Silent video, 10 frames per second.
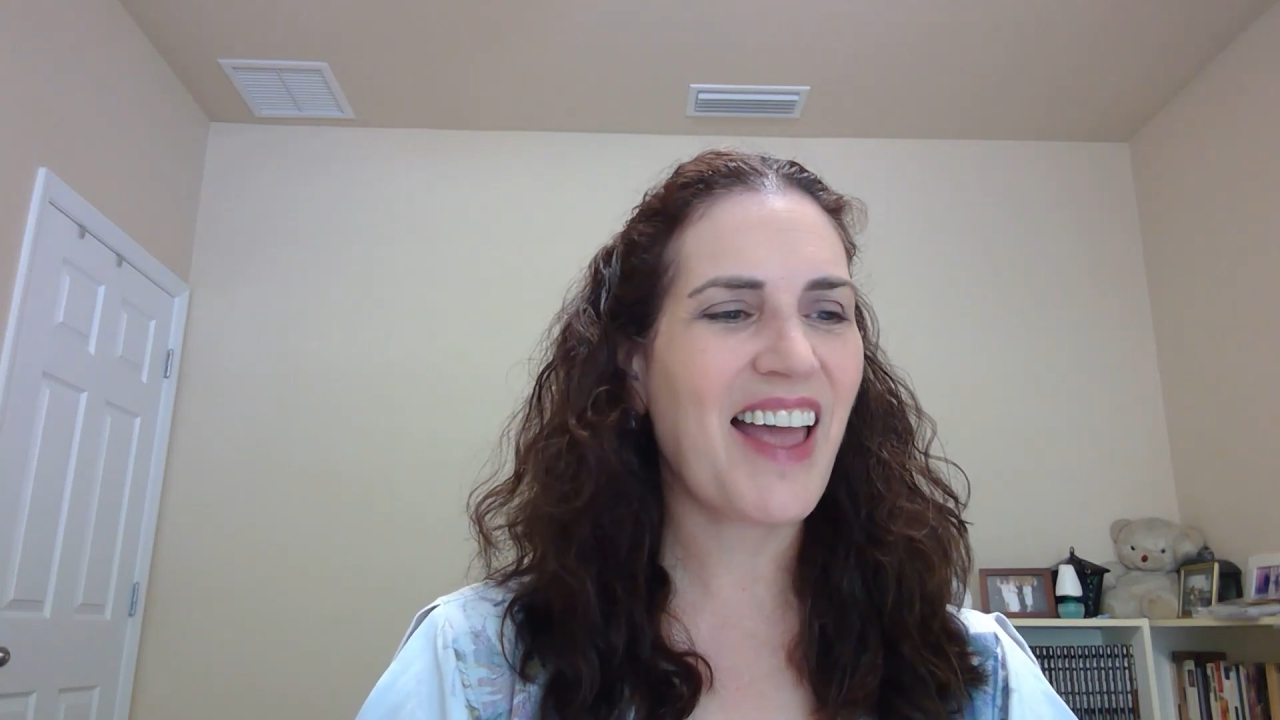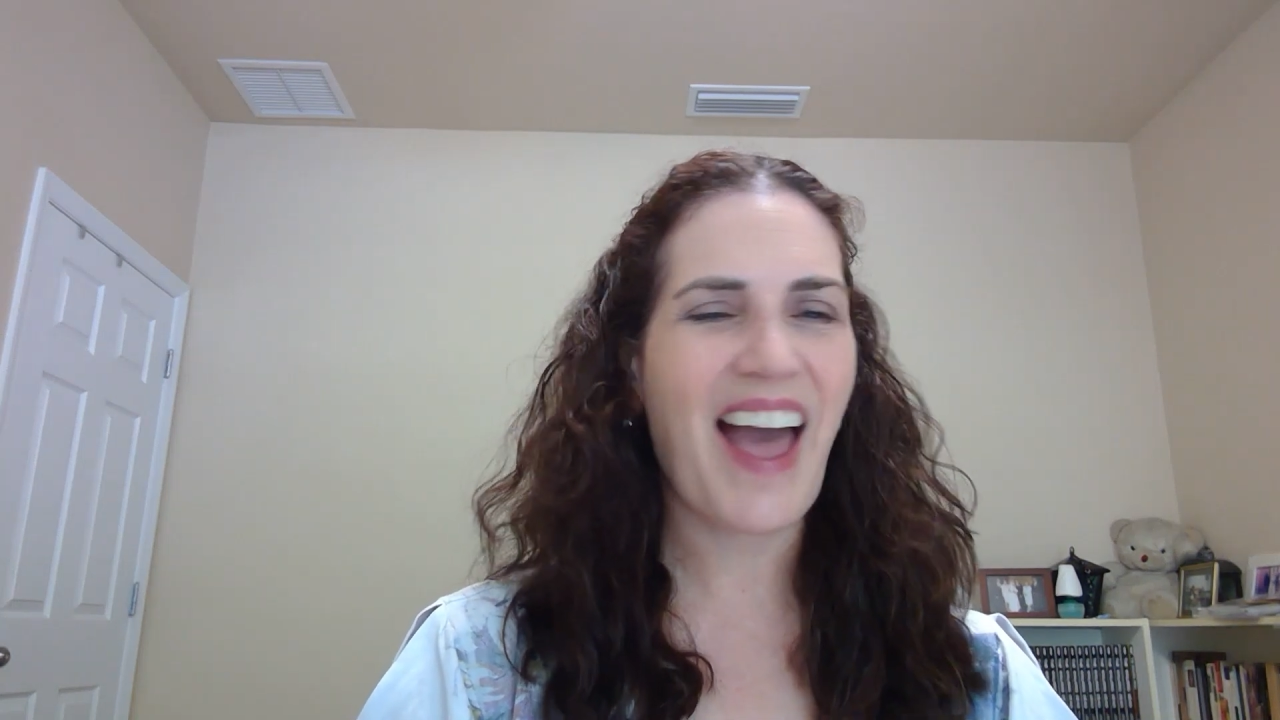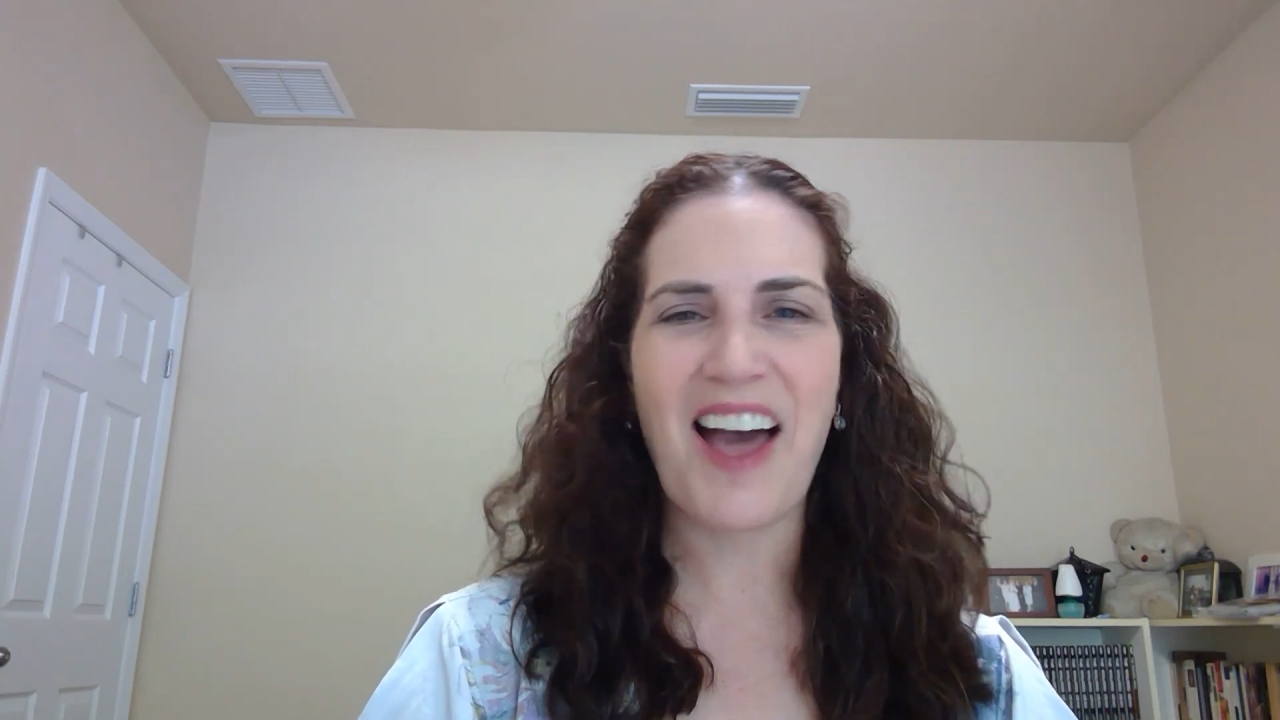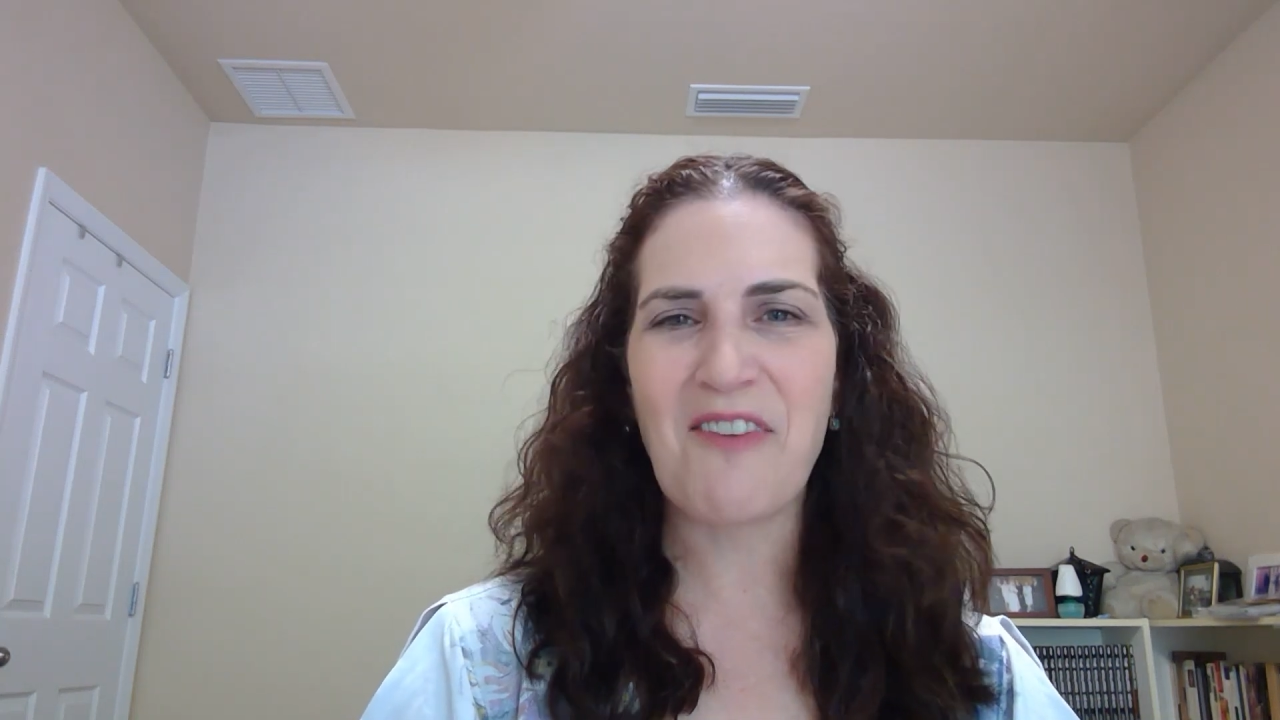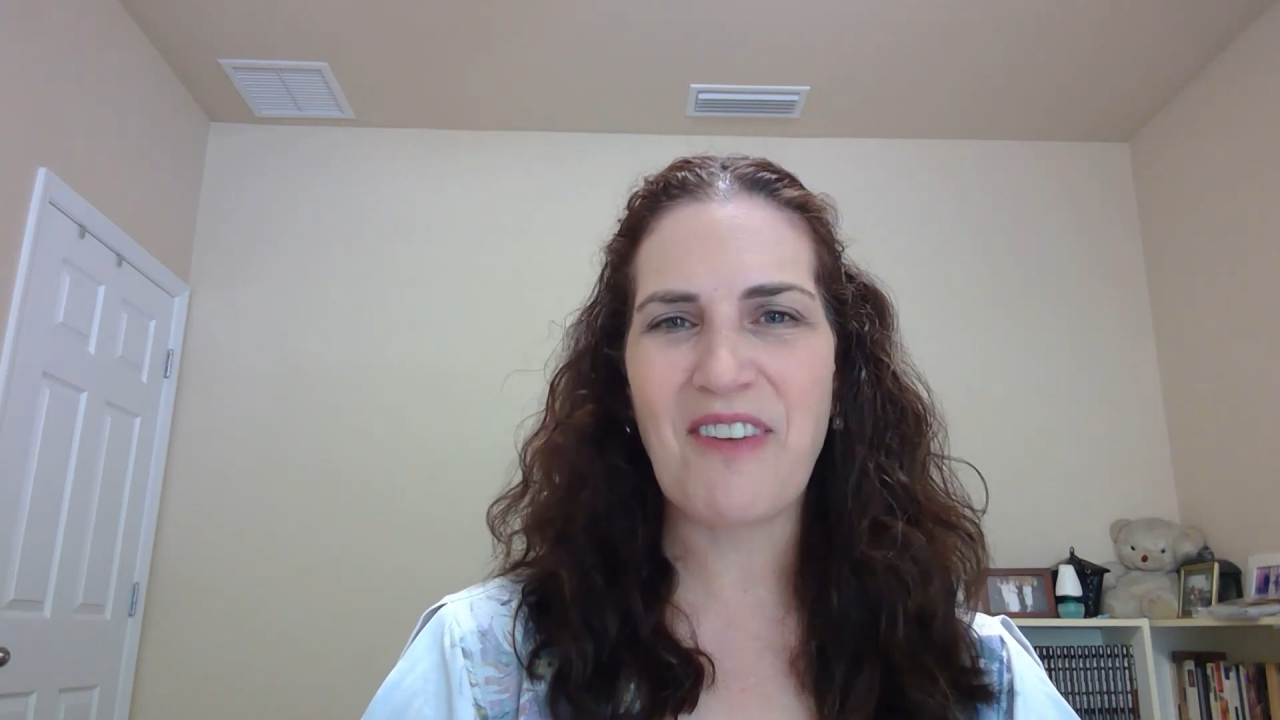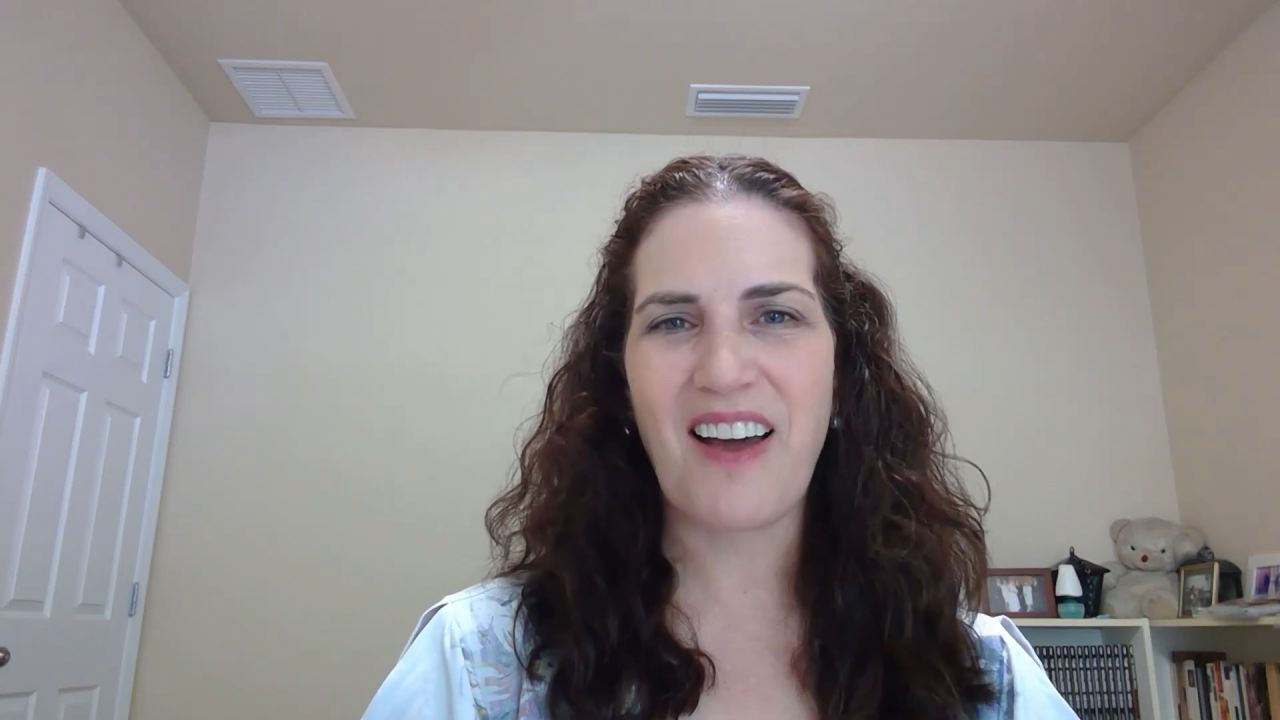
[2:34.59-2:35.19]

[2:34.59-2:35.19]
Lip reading: have